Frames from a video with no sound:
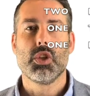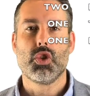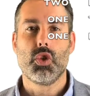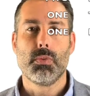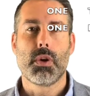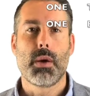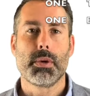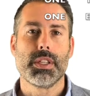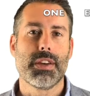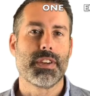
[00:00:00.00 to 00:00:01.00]
two
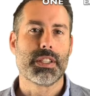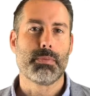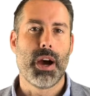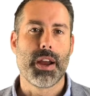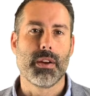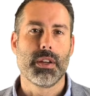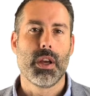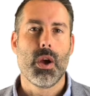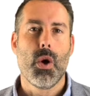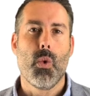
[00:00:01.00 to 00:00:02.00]
properties have expired,
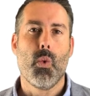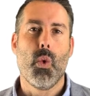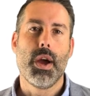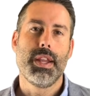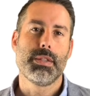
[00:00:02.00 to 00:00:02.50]
one